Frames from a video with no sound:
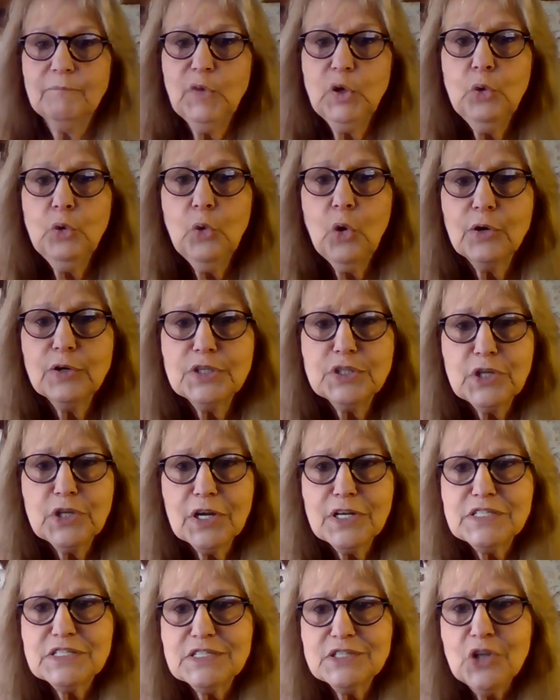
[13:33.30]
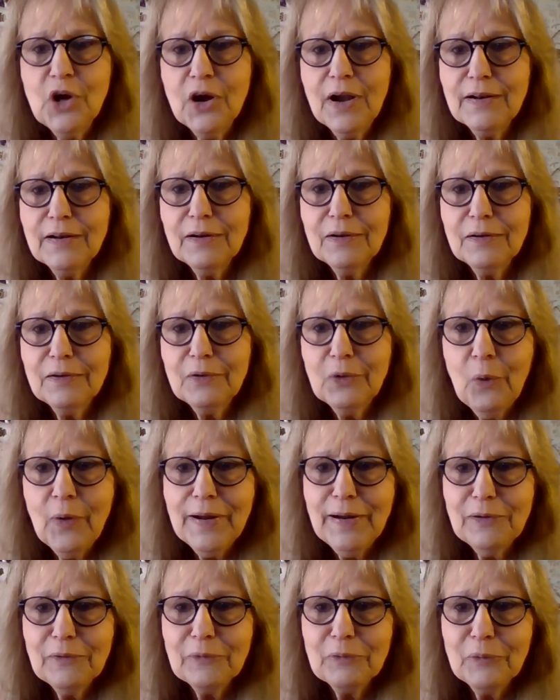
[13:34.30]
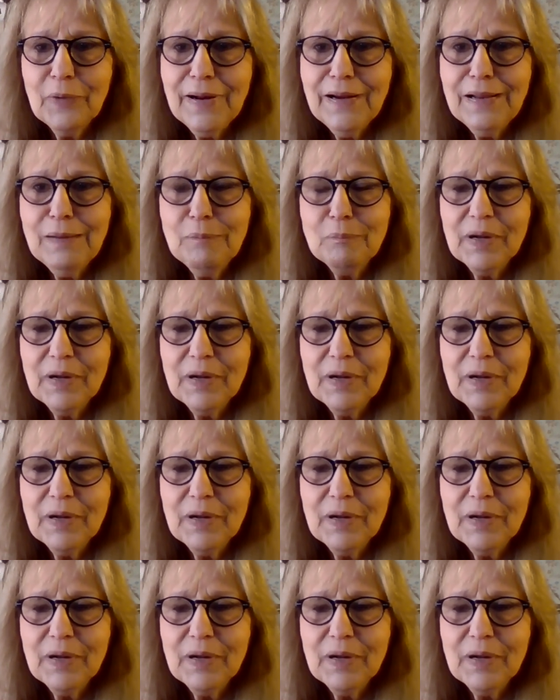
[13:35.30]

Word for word: You are just not quite ready,